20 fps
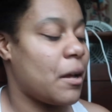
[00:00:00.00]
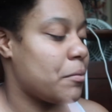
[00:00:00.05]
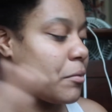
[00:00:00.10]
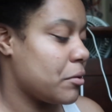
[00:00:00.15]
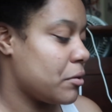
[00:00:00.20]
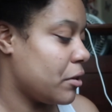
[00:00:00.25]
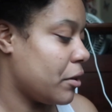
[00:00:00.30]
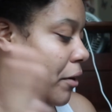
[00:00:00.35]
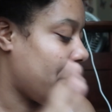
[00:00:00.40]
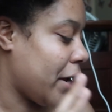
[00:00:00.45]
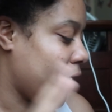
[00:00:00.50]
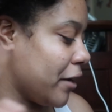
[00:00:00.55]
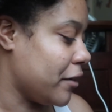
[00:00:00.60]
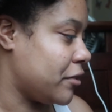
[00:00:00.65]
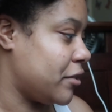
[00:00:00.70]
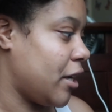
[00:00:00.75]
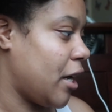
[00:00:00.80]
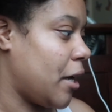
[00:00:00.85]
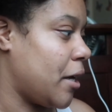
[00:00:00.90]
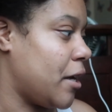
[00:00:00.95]
Slept with no hair
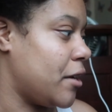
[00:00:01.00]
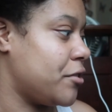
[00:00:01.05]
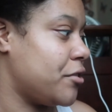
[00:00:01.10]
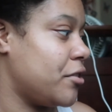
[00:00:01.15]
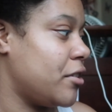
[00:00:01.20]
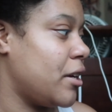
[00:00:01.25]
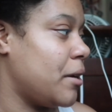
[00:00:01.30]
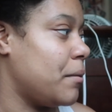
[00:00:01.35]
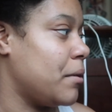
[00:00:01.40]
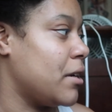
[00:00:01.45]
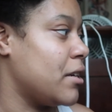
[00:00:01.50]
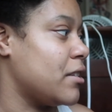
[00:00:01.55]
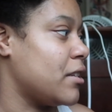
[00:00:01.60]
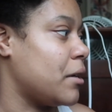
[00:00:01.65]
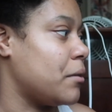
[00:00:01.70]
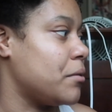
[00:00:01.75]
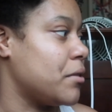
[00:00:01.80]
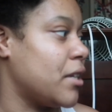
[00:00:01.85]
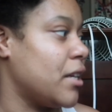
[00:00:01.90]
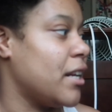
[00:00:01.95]
tie yesterday because
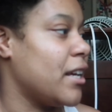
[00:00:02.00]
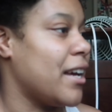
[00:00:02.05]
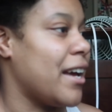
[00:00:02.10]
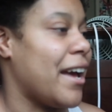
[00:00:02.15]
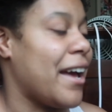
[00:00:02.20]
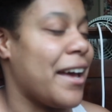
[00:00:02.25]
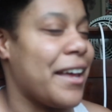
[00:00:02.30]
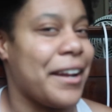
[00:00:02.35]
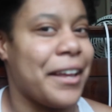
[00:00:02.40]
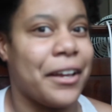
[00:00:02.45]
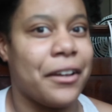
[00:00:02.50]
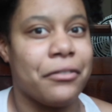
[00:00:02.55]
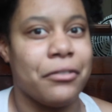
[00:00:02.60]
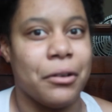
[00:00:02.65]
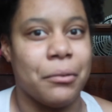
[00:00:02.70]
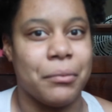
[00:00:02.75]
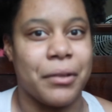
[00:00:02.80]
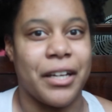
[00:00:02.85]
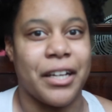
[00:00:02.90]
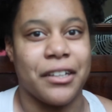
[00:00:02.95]
I was getting a headache
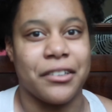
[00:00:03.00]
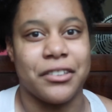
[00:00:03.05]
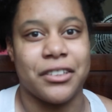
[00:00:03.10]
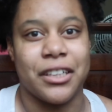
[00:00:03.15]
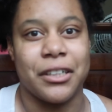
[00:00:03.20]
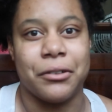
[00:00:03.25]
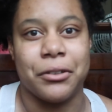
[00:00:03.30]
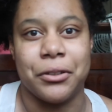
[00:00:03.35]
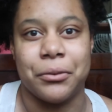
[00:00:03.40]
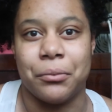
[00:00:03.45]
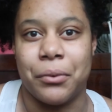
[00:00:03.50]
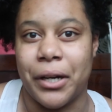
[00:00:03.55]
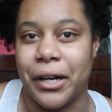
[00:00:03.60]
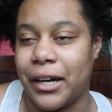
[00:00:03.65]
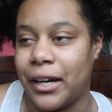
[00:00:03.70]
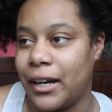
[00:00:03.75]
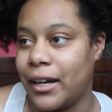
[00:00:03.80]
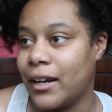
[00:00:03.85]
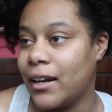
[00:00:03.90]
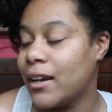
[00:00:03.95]
from the hair tie I was
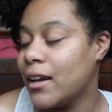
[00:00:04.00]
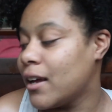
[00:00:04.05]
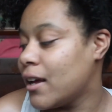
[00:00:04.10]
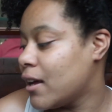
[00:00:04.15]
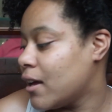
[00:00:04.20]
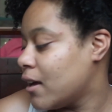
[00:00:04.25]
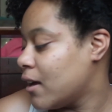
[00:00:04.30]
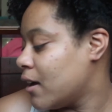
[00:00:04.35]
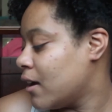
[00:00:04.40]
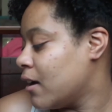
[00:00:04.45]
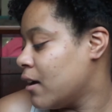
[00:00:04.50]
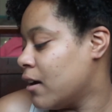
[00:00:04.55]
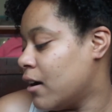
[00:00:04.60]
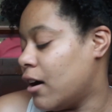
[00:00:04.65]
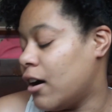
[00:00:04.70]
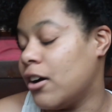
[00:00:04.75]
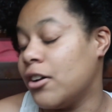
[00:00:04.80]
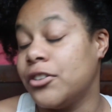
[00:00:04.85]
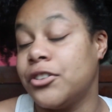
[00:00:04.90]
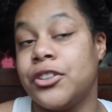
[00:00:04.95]
wearing.
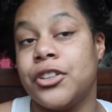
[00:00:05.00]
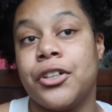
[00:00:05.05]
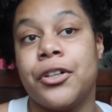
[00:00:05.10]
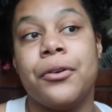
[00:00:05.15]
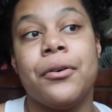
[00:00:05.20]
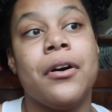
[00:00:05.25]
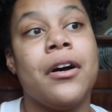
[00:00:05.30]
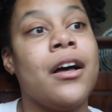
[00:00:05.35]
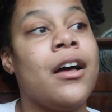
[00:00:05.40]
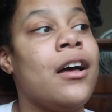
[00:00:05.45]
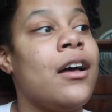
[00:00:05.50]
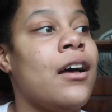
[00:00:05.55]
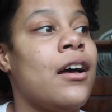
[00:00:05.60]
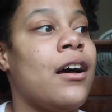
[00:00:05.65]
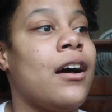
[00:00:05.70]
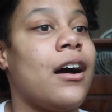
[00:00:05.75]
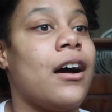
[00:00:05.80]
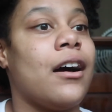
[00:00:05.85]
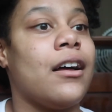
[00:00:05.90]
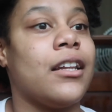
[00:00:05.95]
Also,
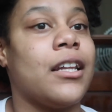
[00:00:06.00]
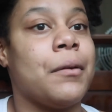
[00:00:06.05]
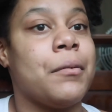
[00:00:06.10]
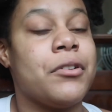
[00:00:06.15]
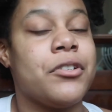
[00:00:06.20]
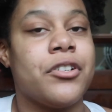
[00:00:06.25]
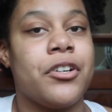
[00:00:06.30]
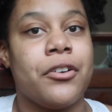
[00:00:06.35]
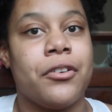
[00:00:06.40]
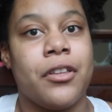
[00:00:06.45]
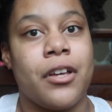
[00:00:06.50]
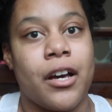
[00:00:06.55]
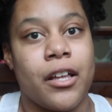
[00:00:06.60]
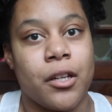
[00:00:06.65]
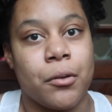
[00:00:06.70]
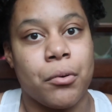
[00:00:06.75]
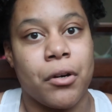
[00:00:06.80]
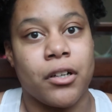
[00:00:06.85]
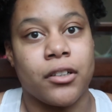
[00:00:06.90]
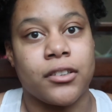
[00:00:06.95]
let me show you the
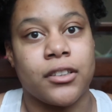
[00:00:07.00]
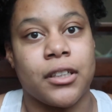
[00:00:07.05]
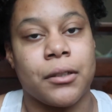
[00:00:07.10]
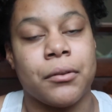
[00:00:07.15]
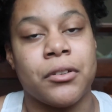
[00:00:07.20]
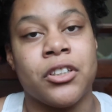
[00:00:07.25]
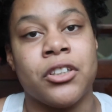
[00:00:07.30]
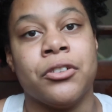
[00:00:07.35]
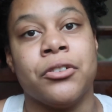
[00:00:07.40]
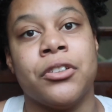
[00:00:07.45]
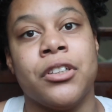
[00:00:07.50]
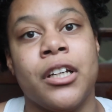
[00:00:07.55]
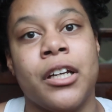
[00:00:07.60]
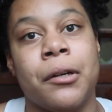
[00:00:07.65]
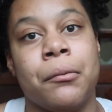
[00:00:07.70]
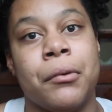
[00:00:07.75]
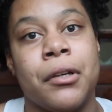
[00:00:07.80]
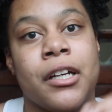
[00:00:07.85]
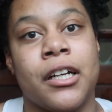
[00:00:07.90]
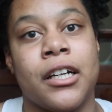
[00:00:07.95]
other products I've been
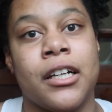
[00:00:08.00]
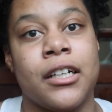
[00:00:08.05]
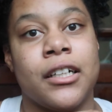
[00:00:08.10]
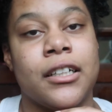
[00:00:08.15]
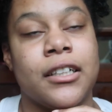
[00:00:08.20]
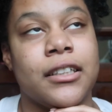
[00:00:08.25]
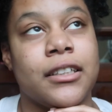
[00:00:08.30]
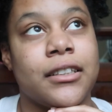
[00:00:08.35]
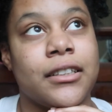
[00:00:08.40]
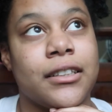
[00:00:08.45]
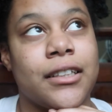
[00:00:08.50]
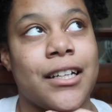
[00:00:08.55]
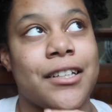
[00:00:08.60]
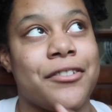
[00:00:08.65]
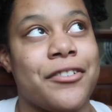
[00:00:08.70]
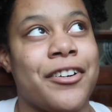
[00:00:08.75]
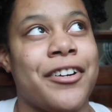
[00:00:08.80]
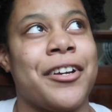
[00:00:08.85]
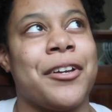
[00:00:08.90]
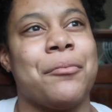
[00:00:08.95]
using because
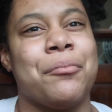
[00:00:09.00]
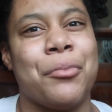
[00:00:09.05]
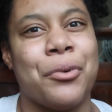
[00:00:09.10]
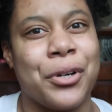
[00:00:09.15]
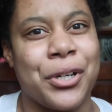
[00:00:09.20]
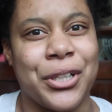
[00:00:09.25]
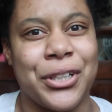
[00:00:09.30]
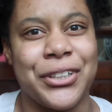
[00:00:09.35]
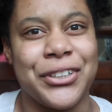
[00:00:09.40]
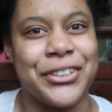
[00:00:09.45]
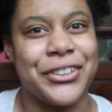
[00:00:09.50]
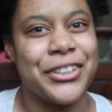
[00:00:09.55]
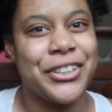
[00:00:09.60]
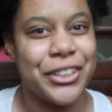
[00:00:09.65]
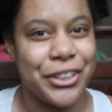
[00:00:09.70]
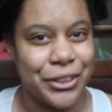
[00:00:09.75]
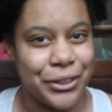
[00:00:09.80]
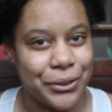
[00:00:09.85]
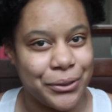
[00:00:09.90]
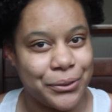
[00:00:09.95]
that's very important
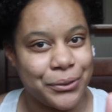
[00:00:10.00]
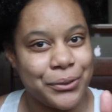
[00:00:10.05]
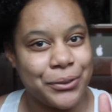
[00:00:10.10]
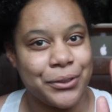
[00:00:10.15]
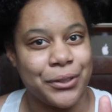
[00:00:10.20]
too.